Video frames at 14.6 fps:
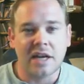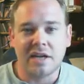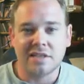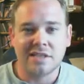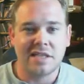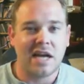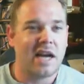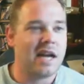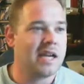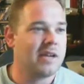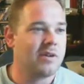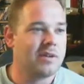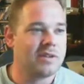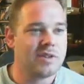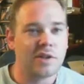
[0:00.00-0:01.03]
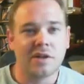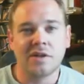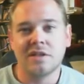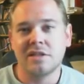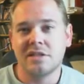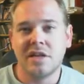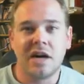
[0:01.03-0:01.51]
outside, you're in dirt
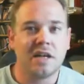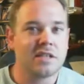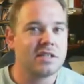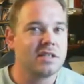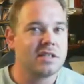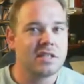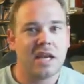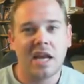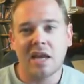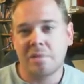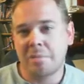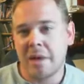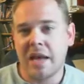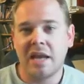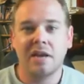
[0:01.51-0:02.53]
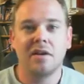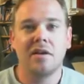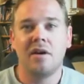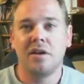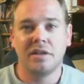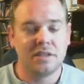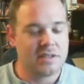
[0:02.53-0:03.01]
and dust and sand and paint and
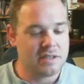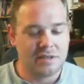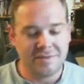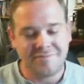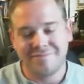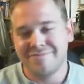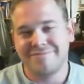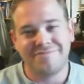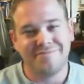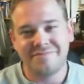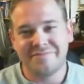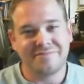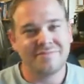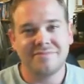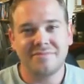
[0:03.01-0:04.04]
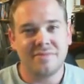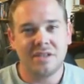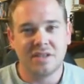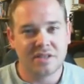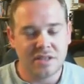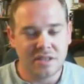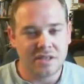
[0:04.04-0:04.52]
all this.
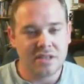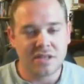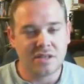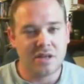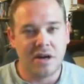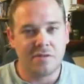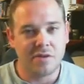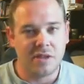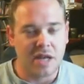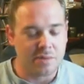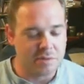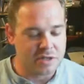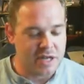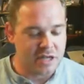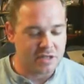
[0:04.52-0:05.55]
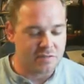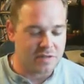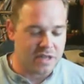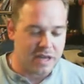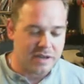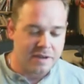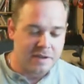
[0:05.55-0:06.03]
It doesn't offer a lot of protection for
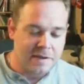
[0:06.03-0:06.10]
that.